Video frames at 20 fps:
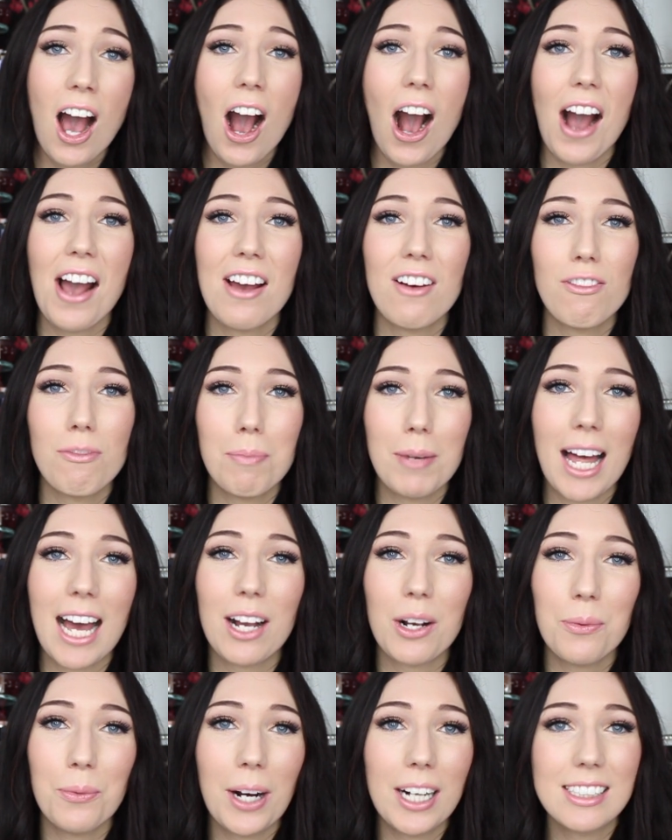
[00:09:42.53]
I have
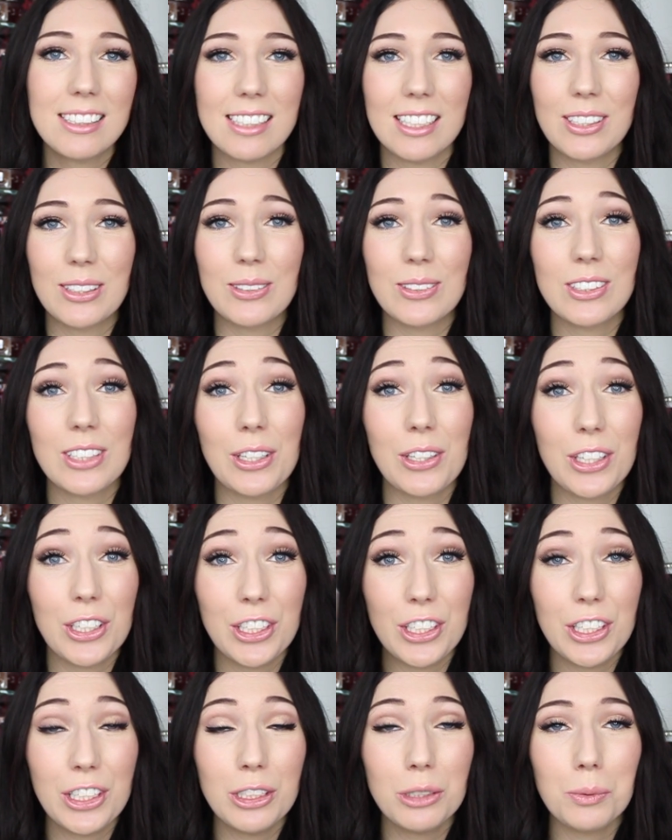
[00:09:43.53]
black, white, and also the
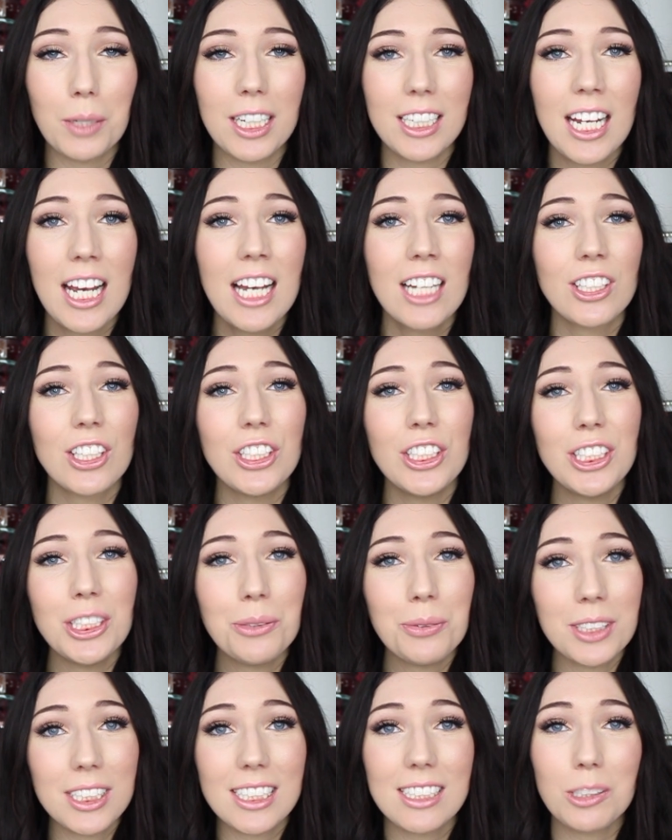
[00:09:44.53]
nude one. The nude
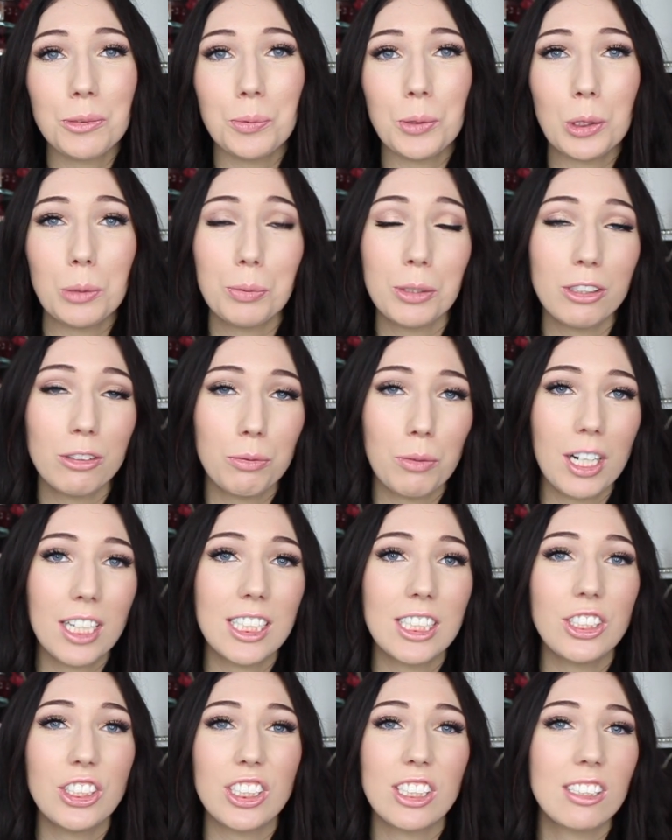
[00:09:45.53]
one is a waterproof one.
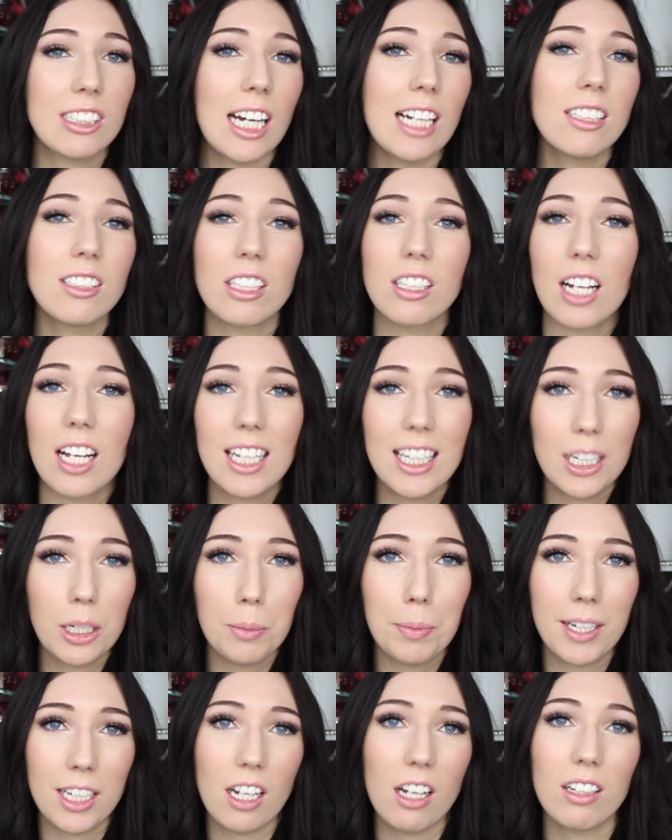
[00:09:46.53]
It just stays on a little
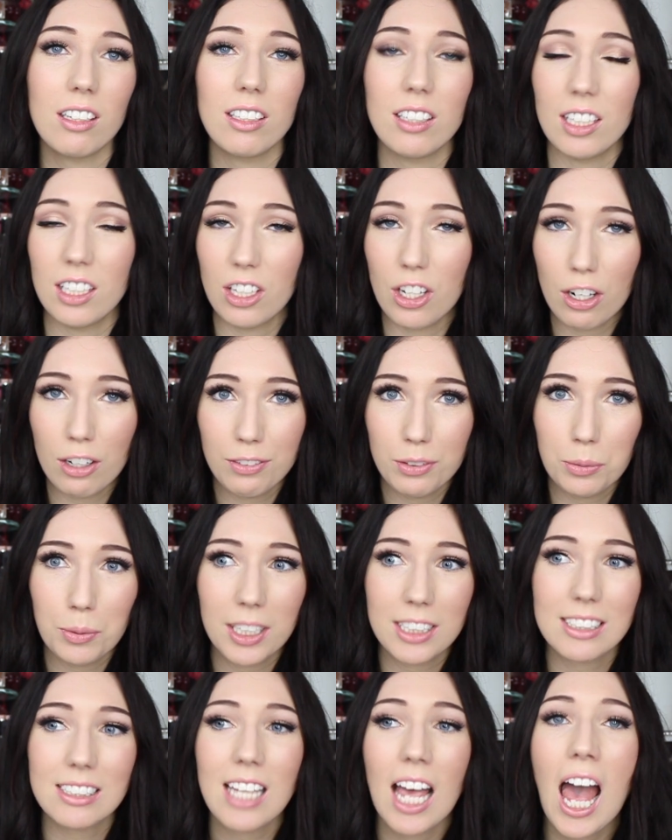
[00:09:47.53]
bit longer than the other
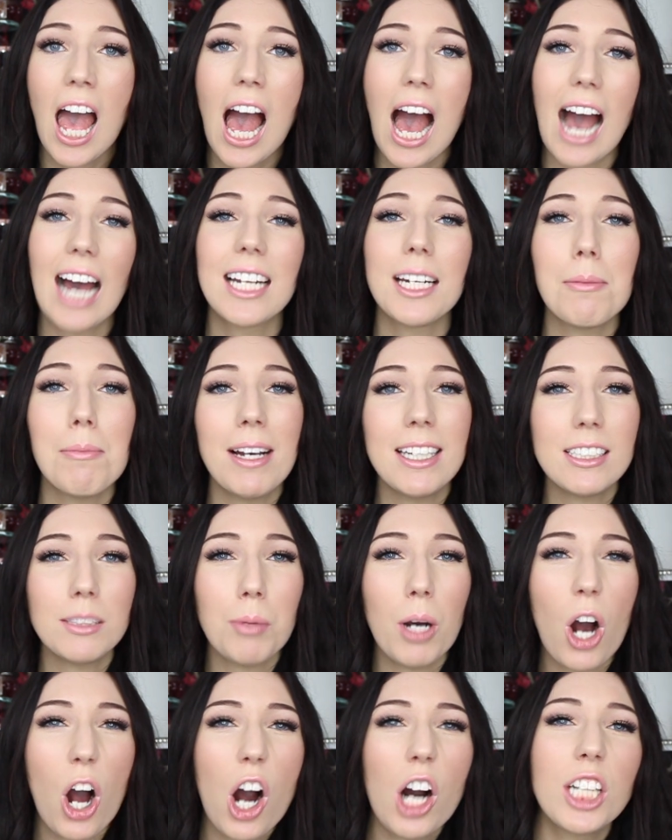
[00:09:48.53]
ones, and it makes
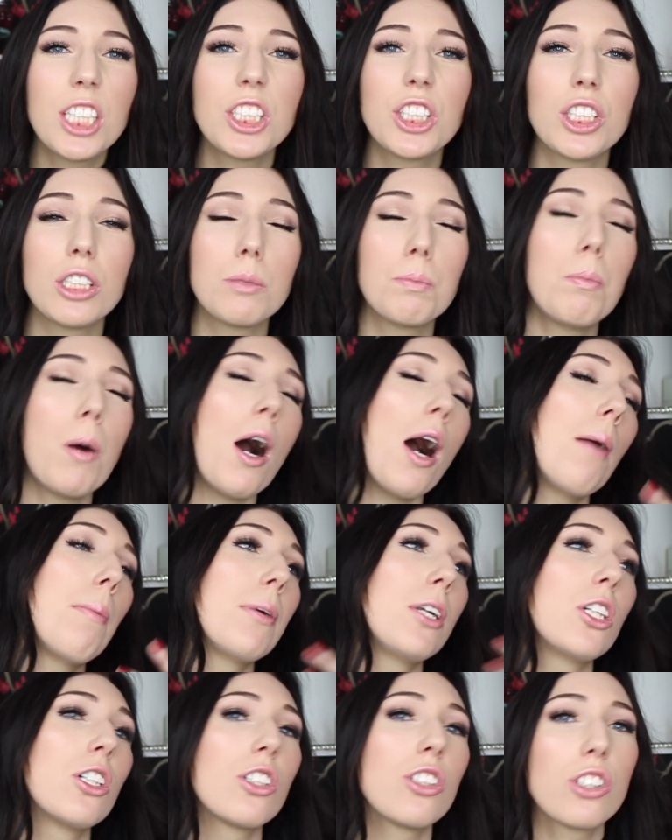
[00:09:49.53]
my eyes just pop
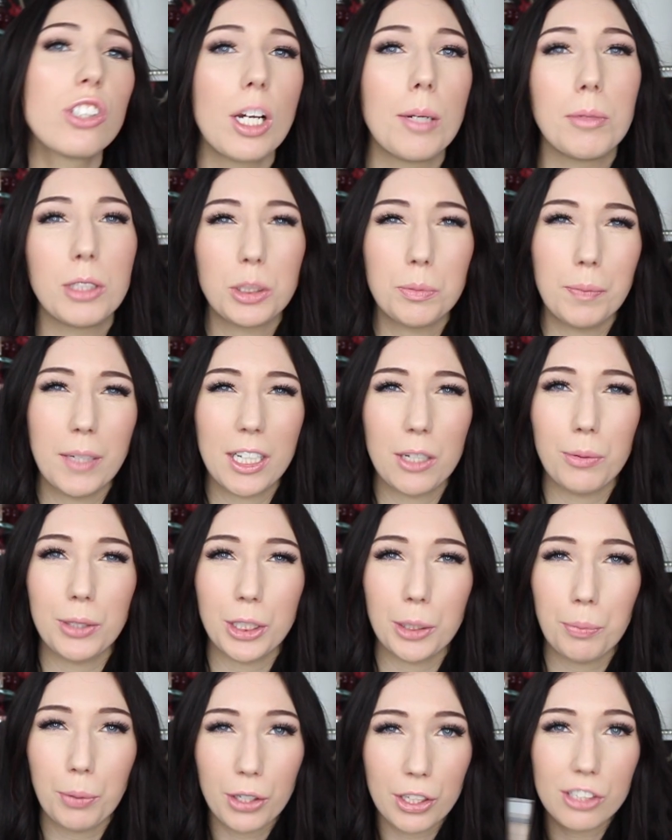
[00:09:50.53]
and look so much bigger when
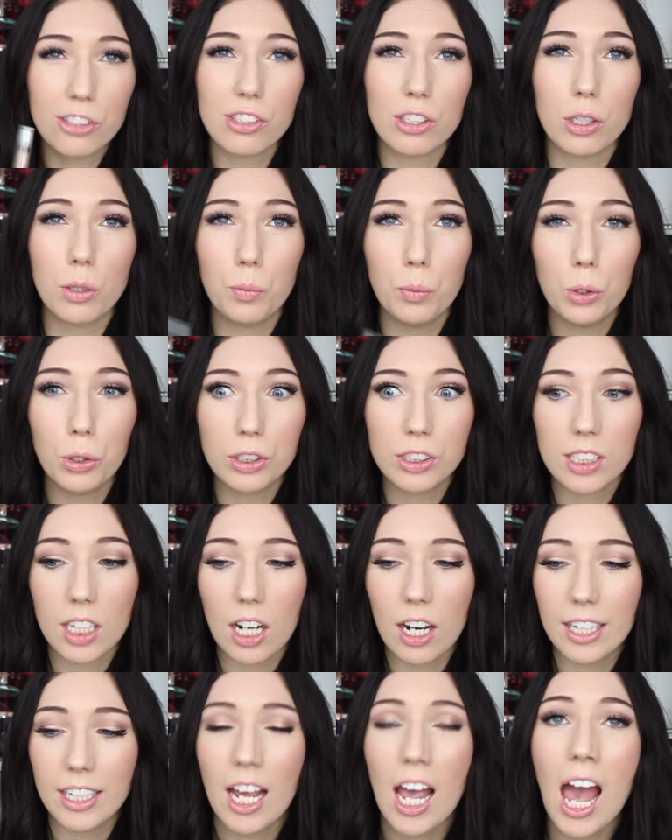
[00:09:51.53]
you put this on the
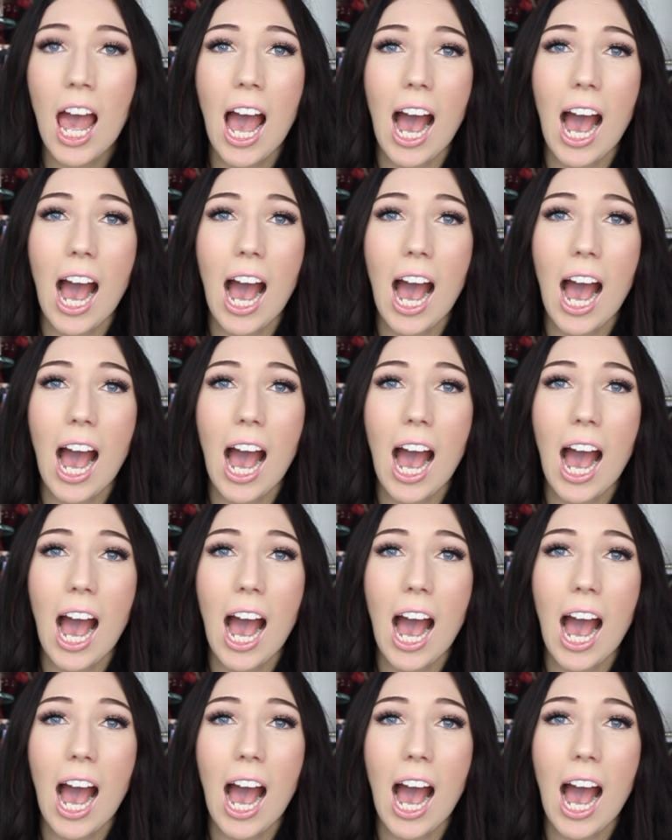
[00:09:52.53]
waterline.